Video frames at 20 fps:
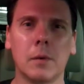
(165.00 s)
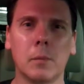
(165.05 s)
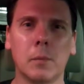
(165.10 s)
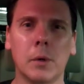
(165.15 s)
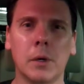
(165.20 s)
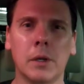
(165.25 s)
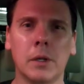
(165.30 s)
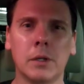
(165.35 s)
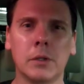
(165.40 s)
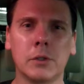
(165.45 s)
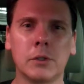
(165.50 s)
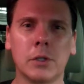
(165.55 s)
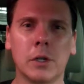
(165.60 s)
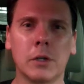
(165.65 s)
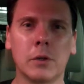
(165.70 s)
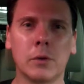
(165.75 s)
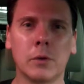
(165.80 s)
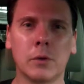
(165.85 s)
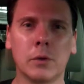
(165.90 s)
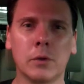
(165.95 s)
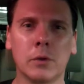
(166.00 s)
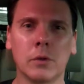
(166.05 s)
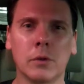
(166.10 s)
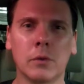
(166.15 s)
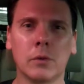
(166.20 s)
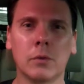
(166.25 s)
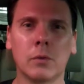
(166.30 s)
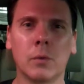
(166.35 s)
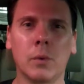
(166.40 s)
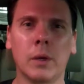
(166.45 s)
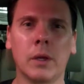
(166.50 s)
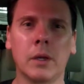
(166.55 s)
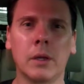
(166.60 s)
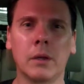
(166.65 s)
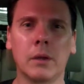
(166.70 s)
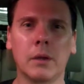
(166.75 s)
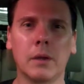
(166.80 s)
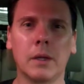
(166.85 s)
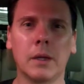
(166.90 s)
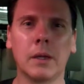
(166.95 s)
but in general
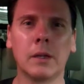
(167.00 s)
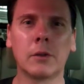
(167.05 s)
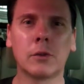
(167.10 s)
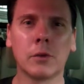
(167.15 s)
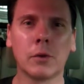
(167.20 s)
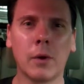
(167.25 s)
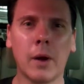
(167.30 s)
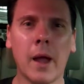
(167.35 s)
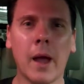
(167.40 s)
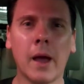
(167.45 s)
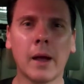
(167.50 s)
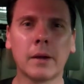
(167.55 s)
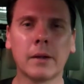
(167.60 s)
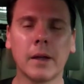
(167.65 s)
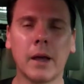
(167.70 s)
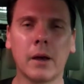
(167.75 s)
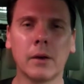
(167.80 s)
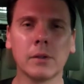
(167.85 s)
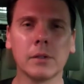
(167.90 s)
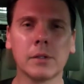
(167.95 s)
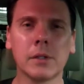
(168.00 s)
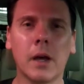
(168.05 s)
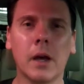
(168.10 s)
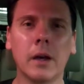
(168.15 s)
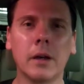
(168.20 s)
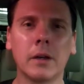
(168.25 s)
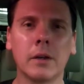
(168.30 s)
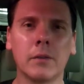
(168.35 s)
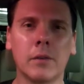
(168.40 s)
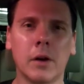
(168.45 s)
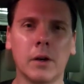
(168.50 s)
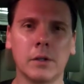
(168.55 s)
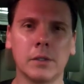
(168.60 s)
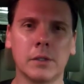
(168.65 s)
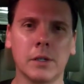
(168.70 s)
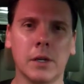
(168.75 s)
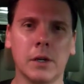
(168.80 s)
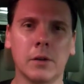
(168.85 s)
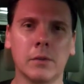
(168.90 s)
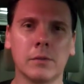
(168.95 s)
we interact outside of
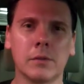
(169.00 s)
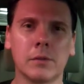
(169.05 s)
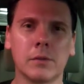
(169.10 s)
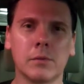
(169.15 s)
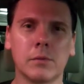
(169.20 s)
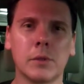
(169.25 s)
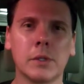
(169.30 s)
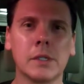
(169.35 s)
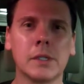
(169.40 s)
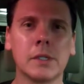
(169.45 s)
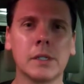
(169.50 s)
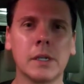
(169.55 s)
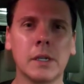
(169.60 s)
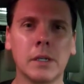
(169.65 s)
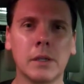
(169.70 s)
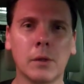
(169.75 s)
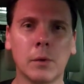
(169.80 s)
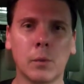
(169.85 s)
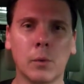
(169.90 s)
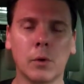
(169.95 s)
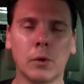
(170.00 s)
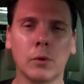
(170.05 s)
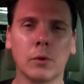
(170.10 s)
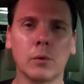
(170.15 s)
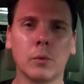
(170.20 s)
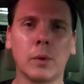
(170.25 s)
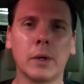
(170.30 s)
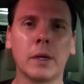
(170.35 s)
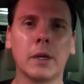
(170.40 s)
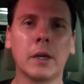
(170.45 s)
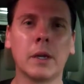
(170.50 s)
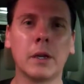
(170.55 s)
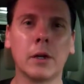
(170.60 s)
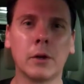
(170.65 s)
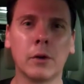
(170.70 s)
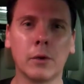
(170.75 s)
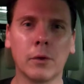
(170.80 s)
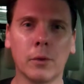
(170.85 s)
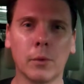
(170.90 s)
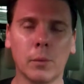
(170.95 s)
ourselves. We see the world, we
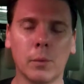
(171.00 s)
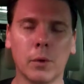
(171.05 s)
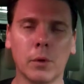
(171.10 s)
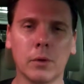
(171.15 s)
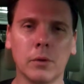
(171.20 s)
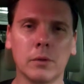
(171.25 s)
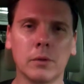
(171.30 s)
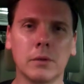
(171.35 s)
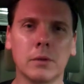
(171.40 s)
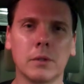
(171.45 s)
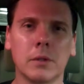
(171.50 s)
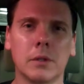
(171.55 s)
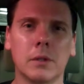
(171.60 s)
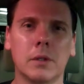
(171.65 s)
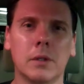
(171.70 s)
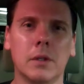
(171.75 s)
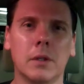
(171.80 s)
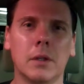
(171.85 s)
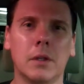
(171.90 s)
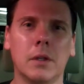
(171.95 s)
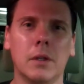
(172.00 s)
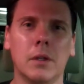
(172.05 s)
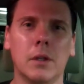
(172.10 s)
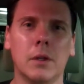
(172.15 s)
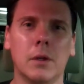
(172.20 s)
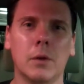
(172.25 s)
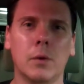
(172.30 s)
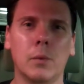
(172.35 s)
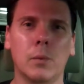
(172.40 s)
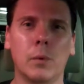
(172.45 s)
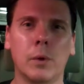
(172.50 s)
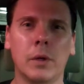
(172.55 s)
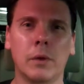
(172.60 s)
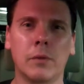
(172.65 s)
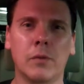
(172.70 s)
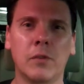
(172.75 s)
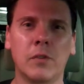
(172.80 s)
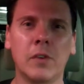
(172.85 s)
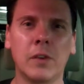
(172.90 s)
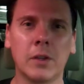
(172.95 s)
hear the world, we
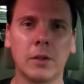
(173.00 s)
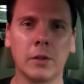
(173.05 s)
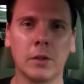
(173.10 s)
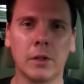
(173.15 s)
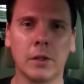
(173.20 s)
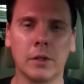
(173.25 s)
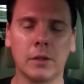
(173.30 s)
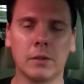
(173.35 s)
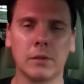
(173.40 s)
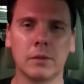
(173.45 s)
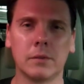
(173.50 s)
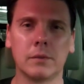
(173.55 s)
feel it,